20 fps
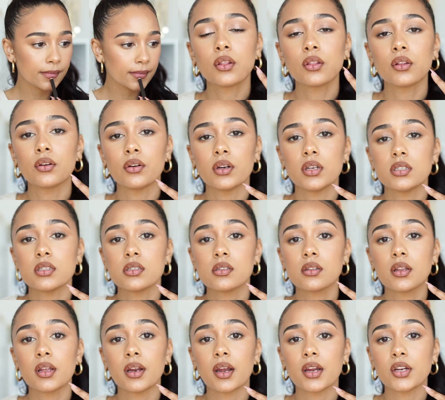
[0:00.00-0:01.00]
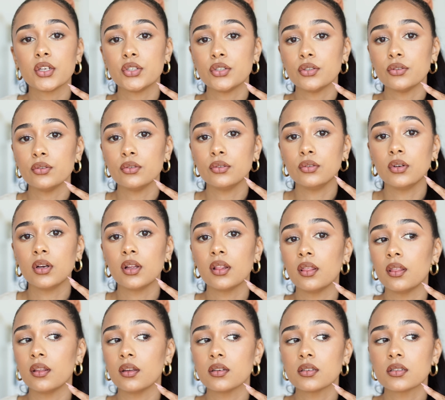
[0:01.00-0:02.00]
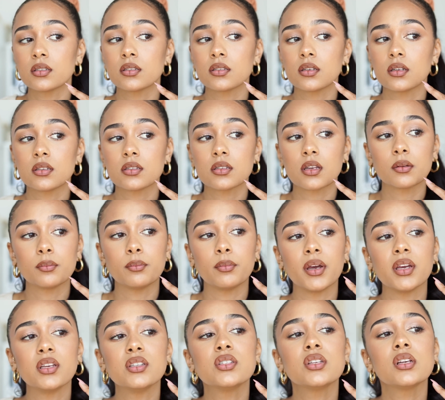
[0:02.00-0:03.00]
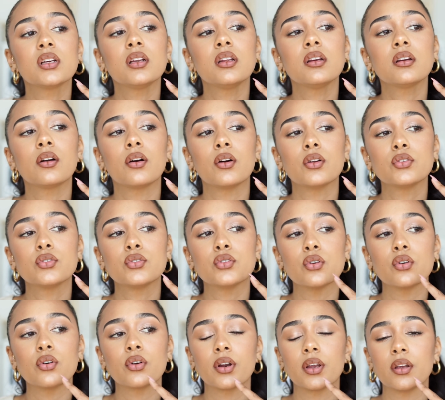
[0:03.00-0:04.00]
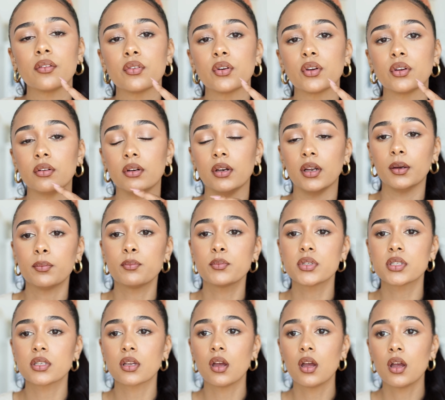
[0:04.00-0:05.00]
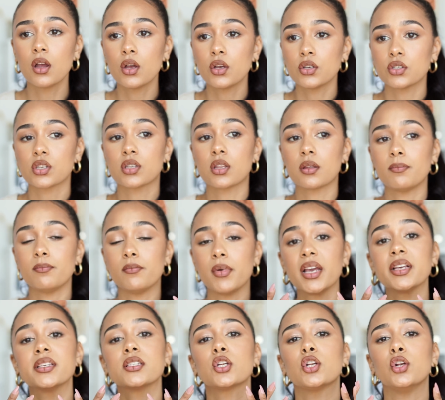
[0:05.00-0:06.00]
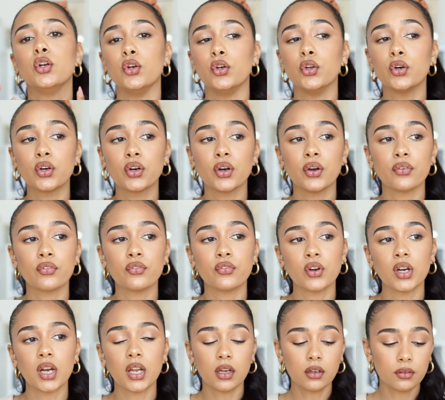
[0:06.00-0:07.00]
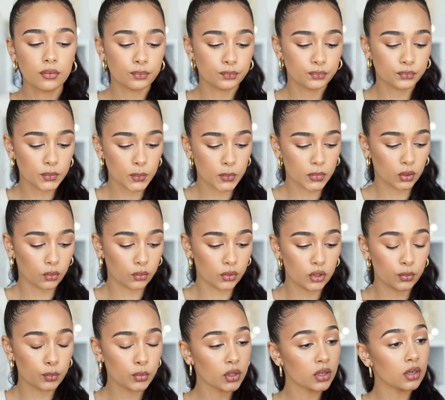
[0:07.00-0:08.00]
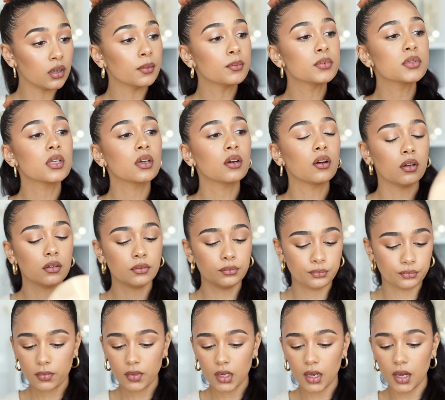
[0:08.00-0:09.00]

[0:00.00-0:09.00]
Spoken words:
The reason that I do this, it's like basically contouring for your lips, so that makes it look fuller when you put a lipstick on.